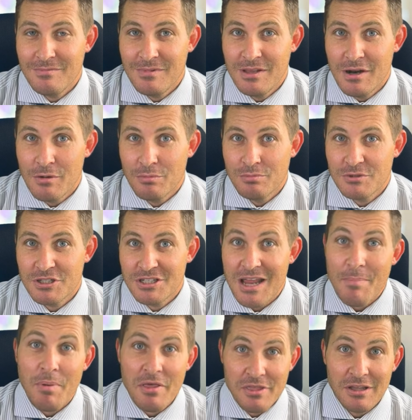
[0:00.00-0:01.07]
you know,
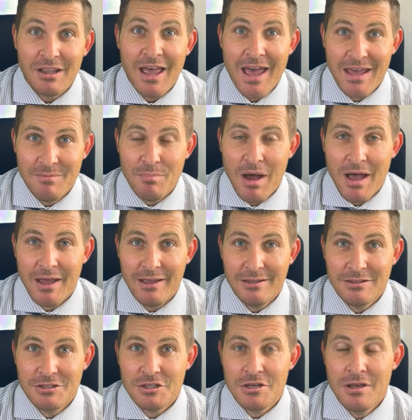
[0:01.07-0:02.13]
step on the
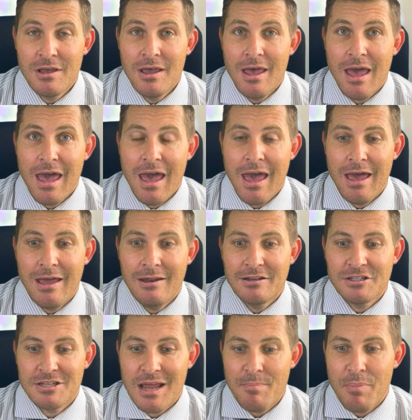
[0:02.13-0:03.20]
landmines and
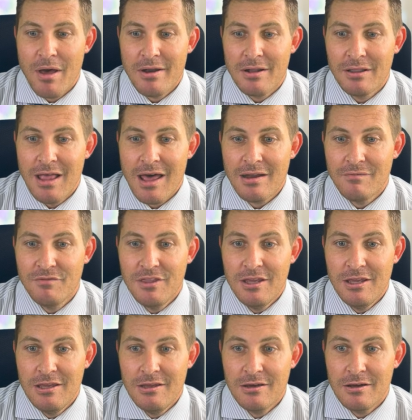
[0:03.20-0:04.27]
step on a lot of
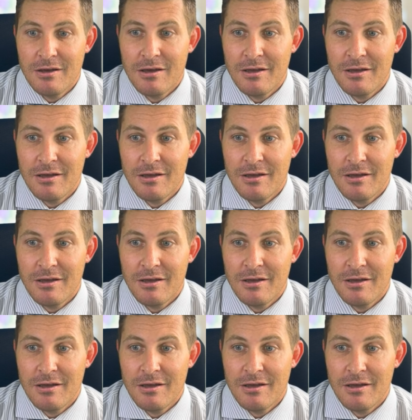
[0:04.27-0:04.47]
the,